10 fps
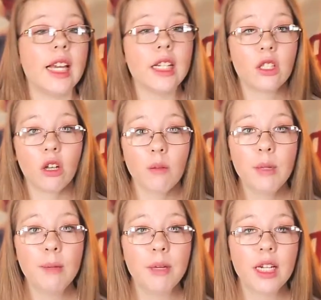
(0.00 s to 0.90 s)
It took me
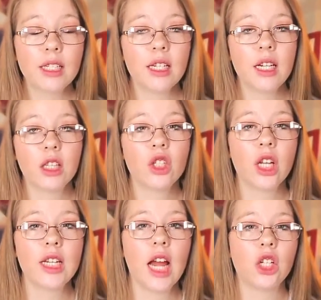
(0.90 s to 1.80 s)
a minute to get the
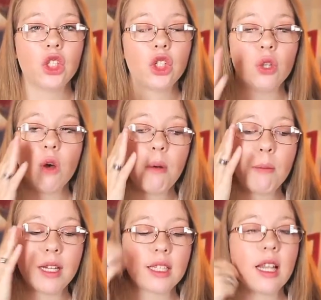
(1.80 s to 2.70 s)
shade to actually show up on
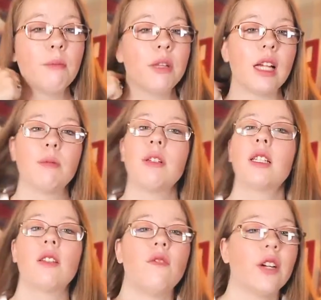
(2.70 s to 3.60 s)
my skin, but that's because
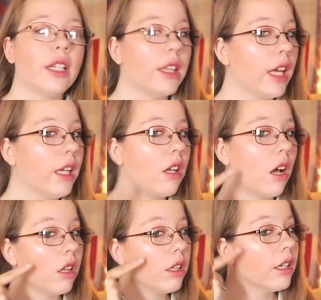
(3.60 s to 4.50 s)
it's a very light
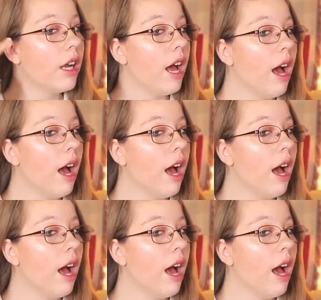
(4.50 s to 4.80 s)
color,